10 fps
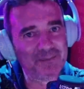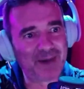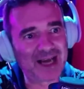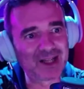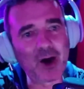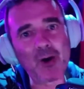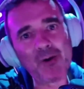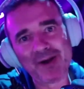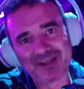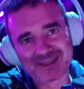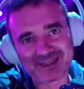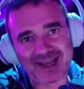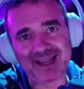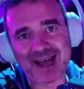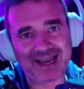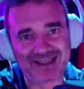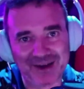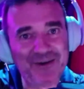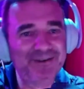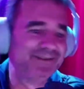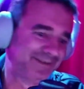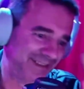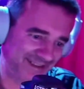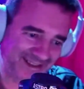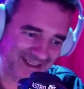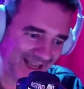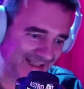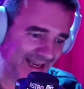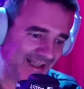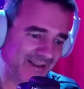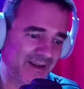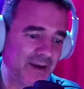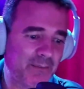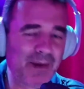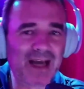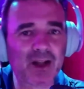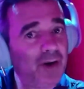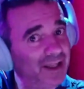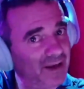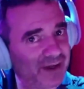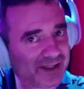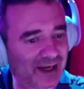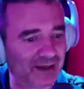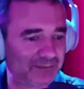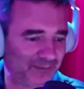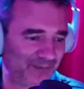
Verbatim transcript: buy low, sell high. No, this is like that. Buy low and never sell.